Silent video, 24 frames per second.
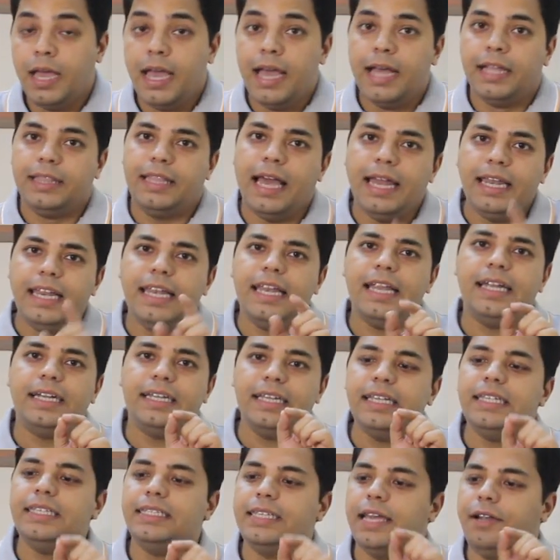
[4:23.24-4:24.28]
Then in
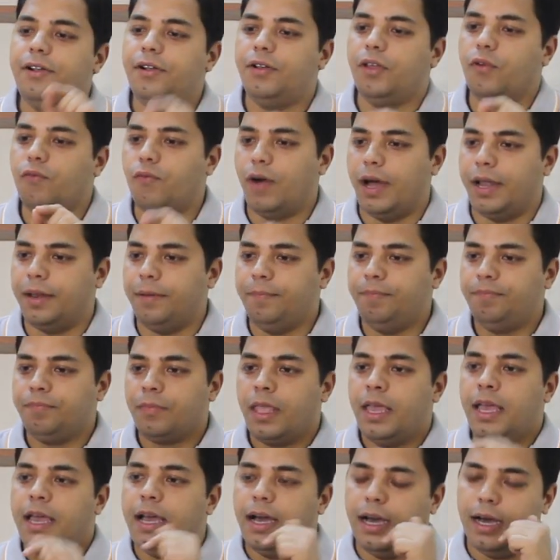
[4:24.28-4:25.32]

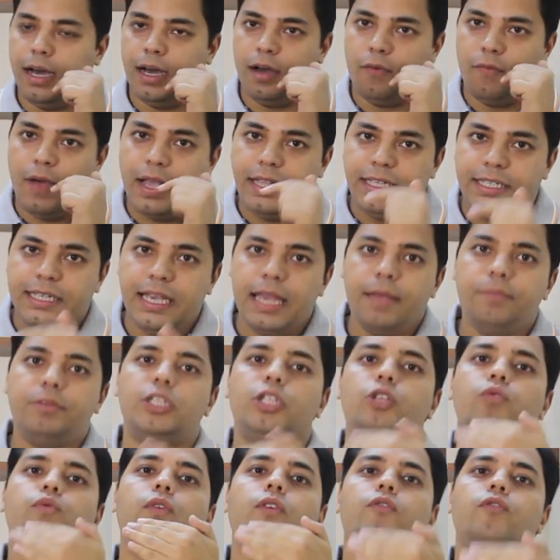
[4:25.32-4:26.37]
1871, when James
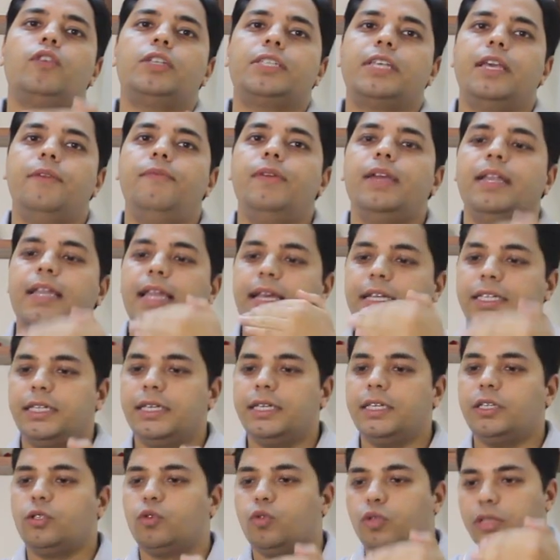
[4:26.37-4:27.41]
Stewart was giving
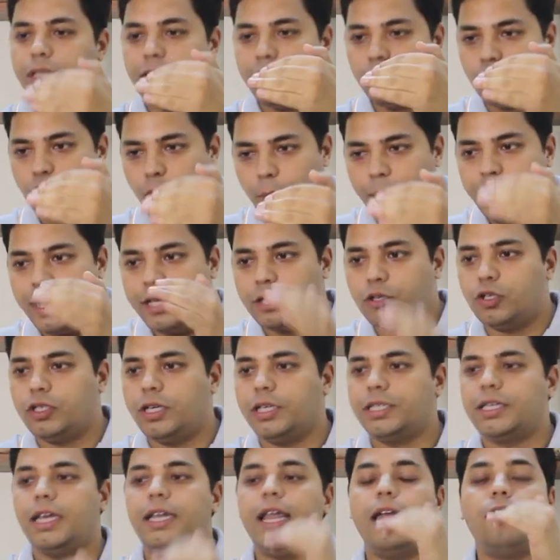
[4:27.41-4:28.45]
lectures to these Women
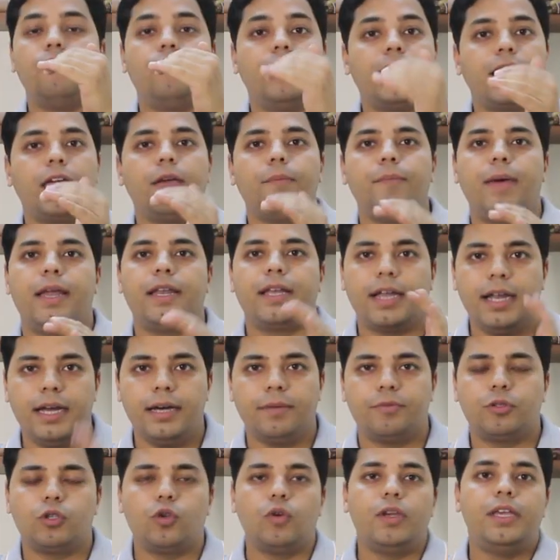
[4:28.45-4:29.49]
Association and Working Men
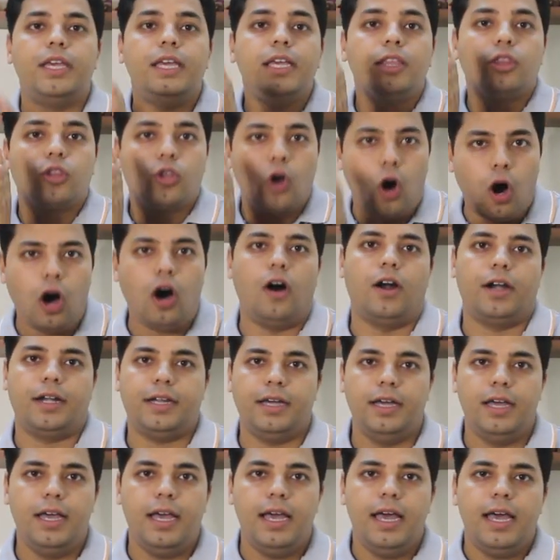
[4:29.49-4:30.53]
Clubs, so he
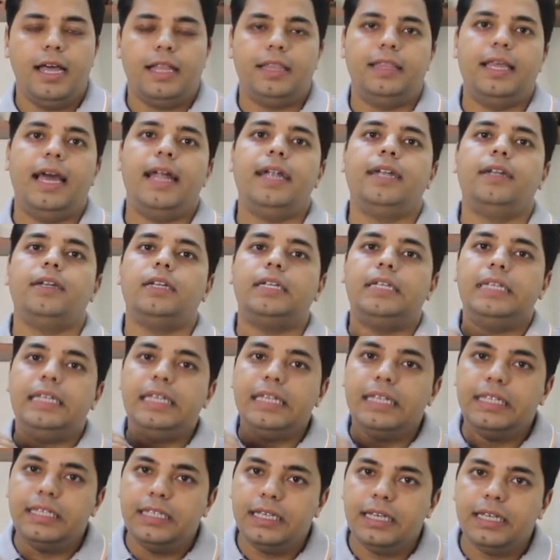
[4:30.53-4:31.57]
thought that
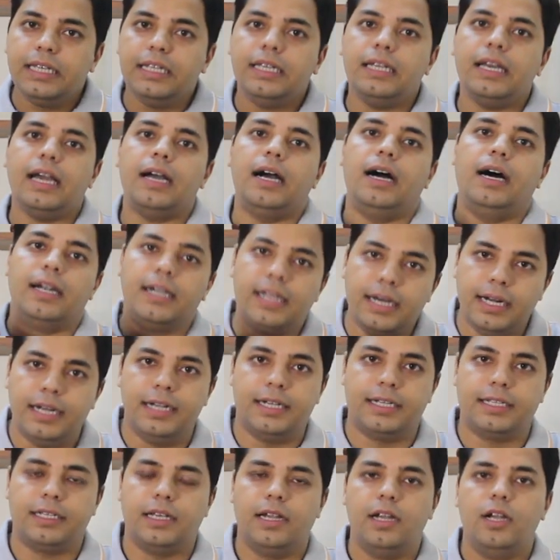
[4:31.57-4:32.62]
teaching
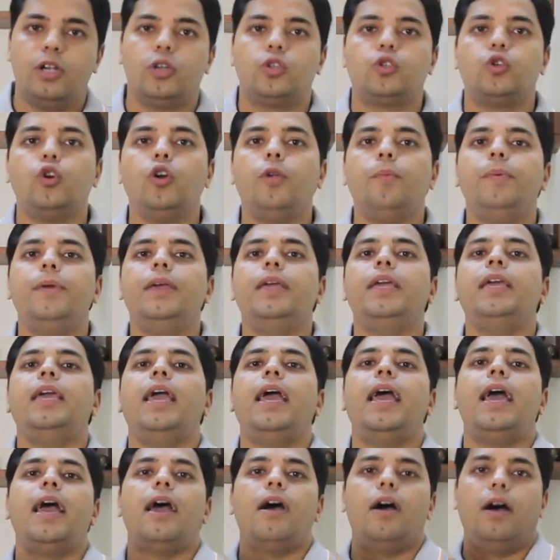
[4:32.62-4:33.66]
adults should be
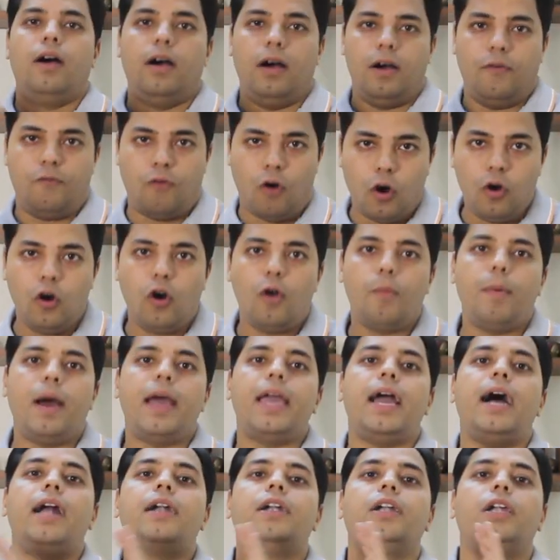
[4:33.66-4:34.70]
followed by
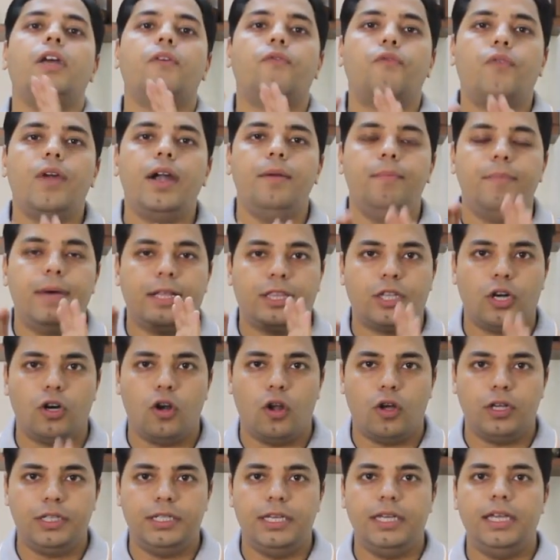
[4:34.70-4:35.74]
a different
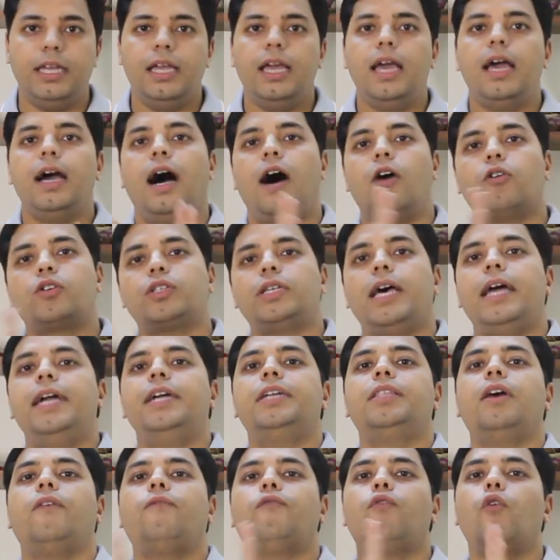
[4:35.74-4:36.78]
methodology outside
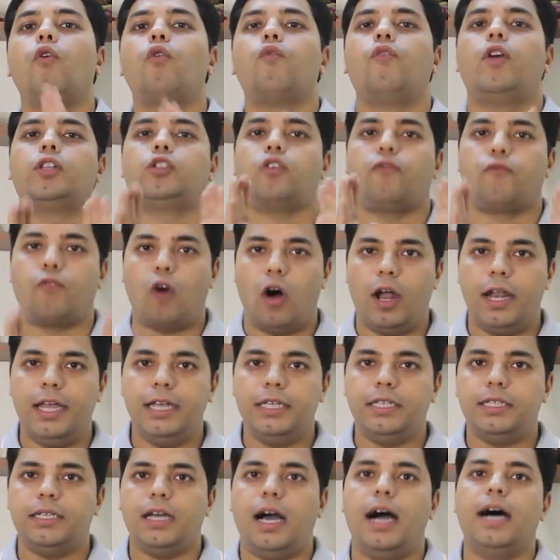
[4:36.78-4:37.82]
the four walls of
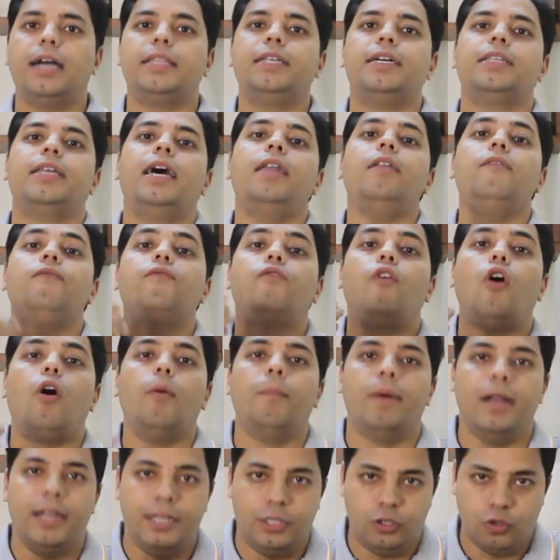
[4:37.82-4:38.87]
college other than
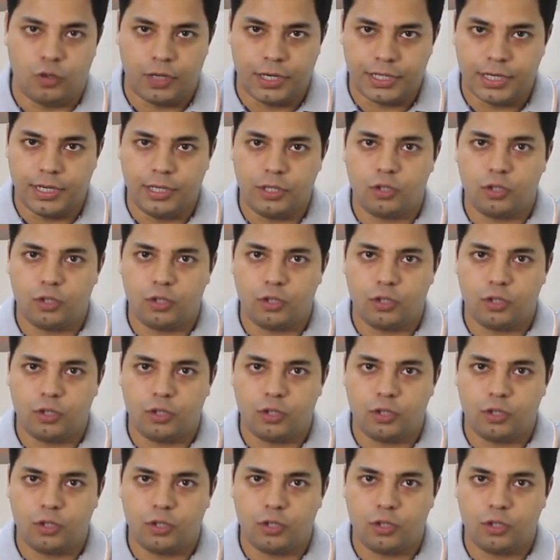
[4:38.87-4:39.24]
formal education.